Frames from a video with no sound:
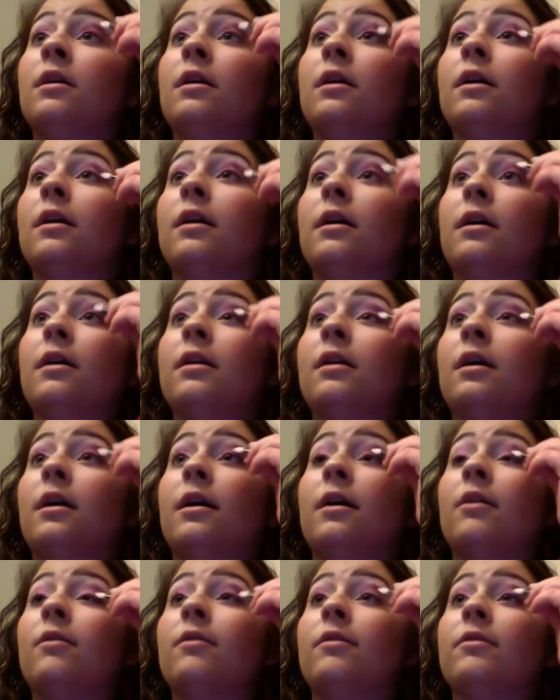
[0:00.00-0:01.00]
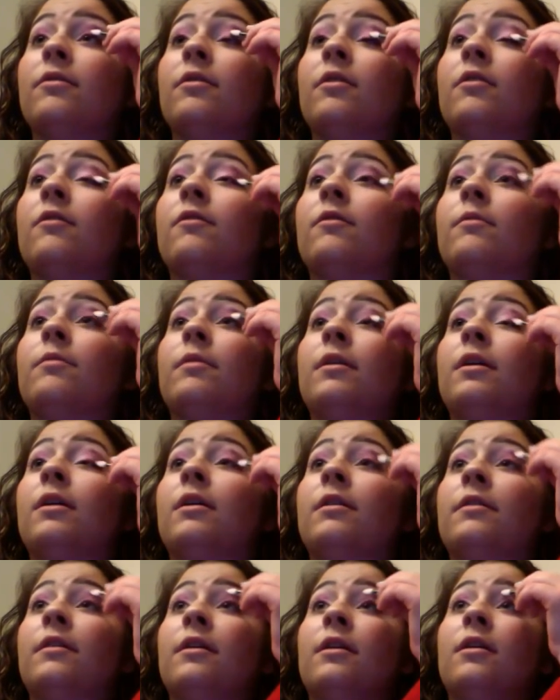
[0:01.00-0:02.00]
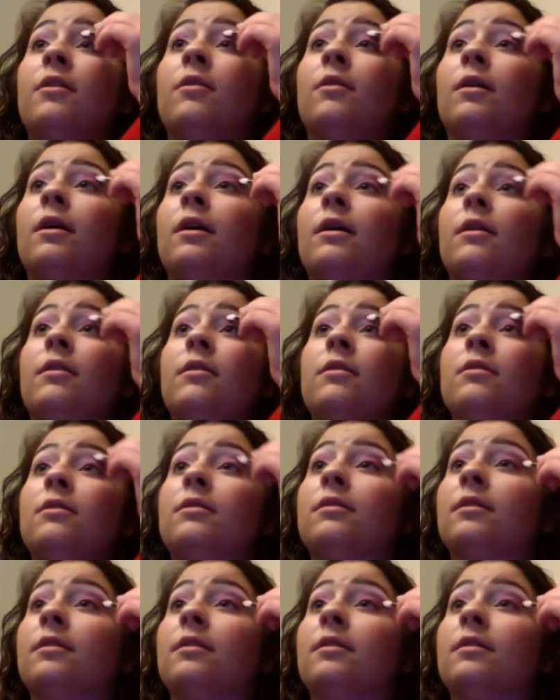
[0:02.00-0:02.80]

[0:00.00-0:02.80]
And I always go from there and then go out,